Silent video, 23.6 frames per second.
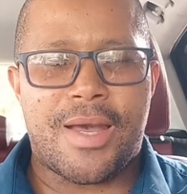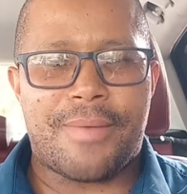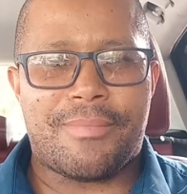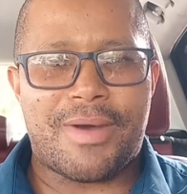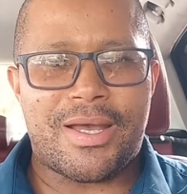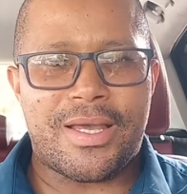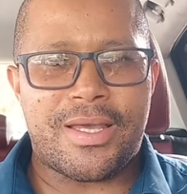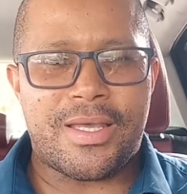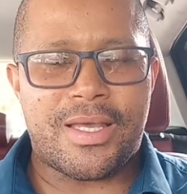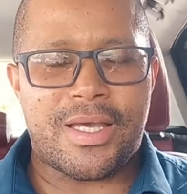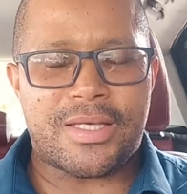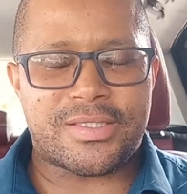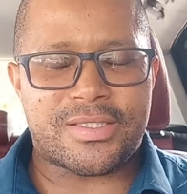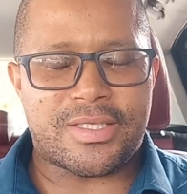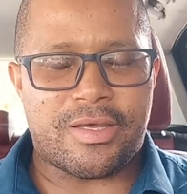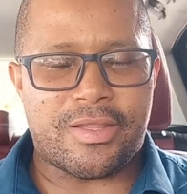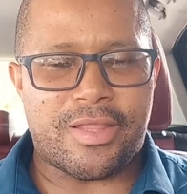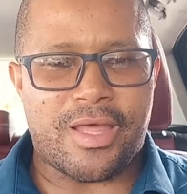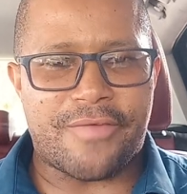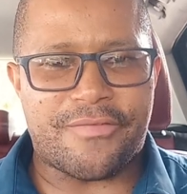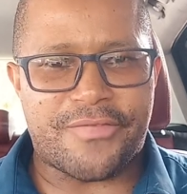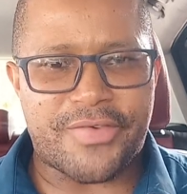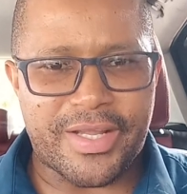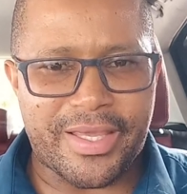by South
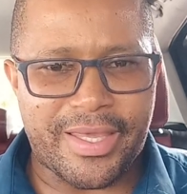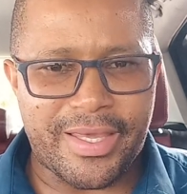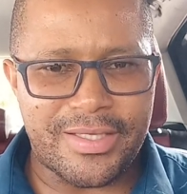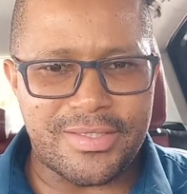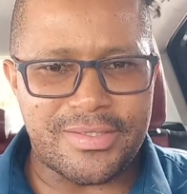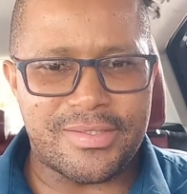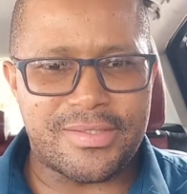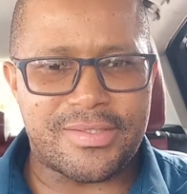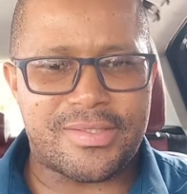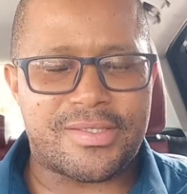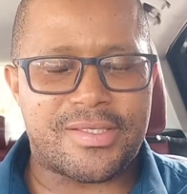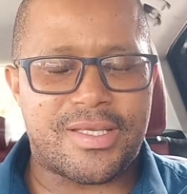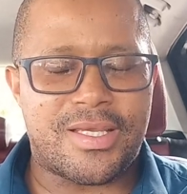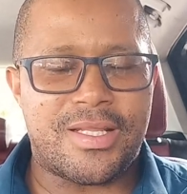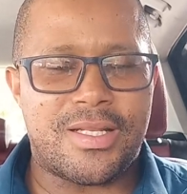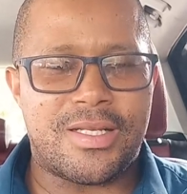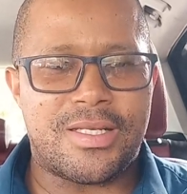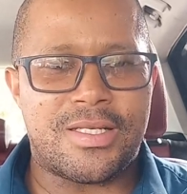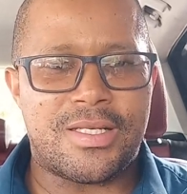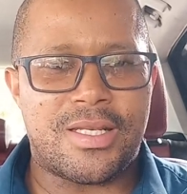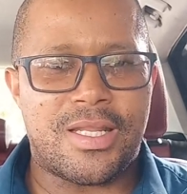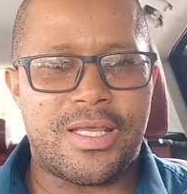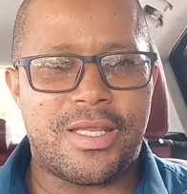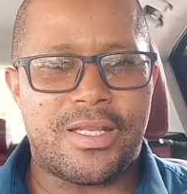Africans
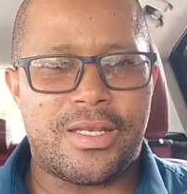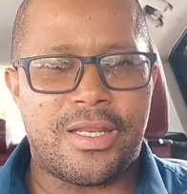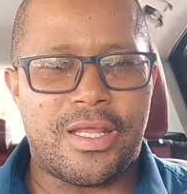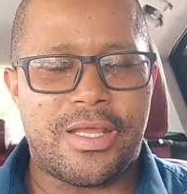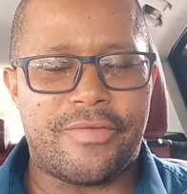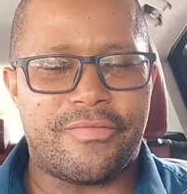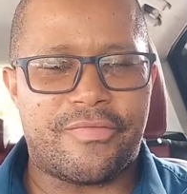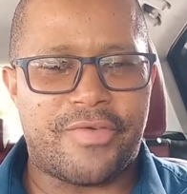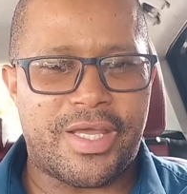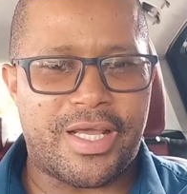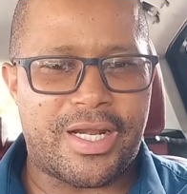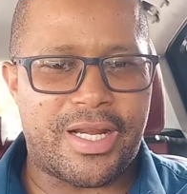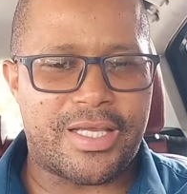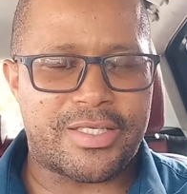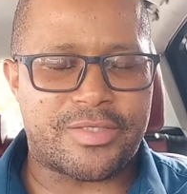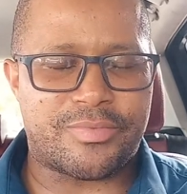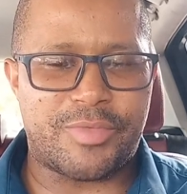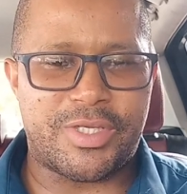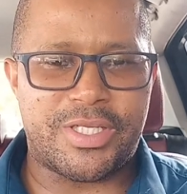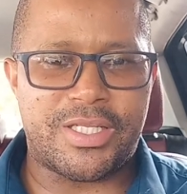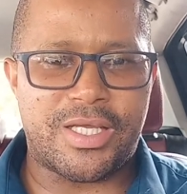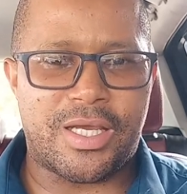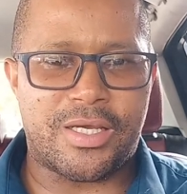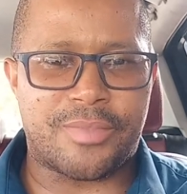in various
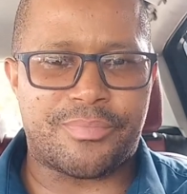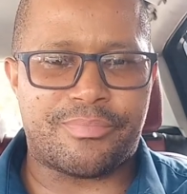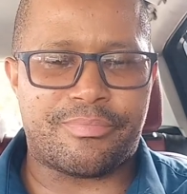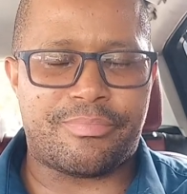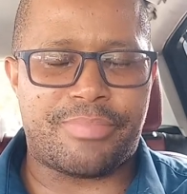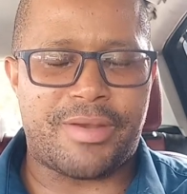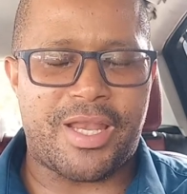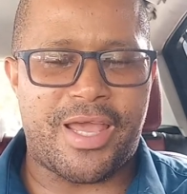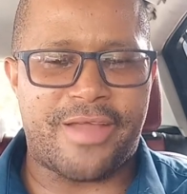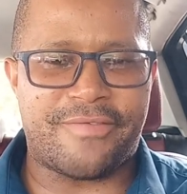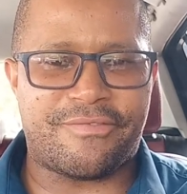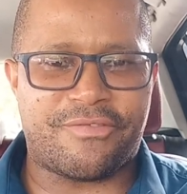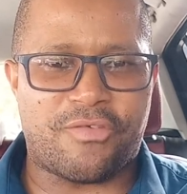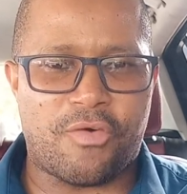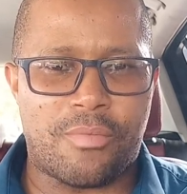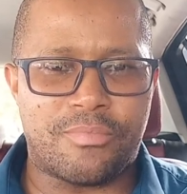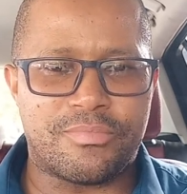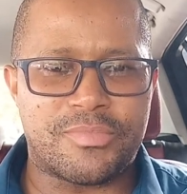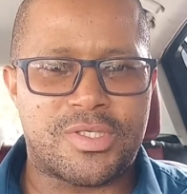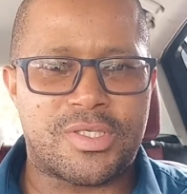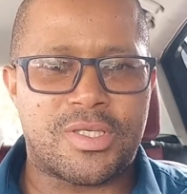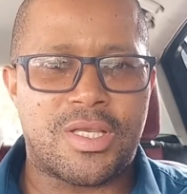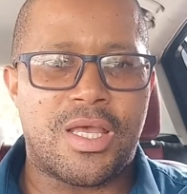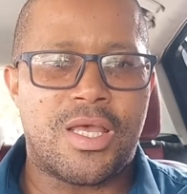media
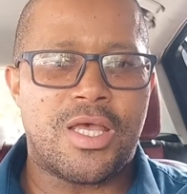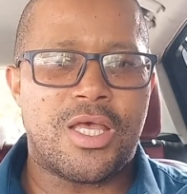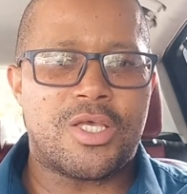platforms,